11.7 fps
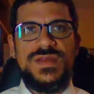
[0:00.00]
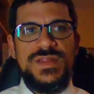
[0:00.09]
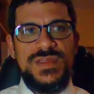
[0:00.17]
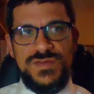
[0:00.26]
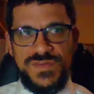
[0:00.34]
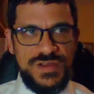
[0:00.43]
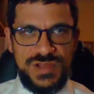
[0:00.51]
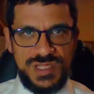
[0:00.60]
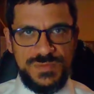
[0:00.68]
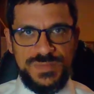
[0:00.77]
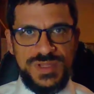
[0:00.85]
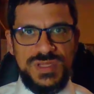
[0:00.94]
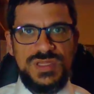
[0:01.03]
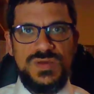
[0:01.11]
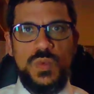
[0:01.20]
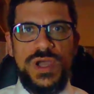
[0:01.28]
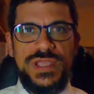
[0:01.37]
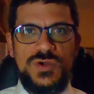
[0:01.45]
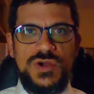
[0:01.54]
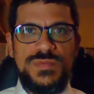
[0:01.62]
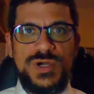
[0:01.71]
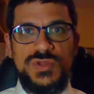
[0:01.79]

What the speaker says: there are various opinions on why korbanot,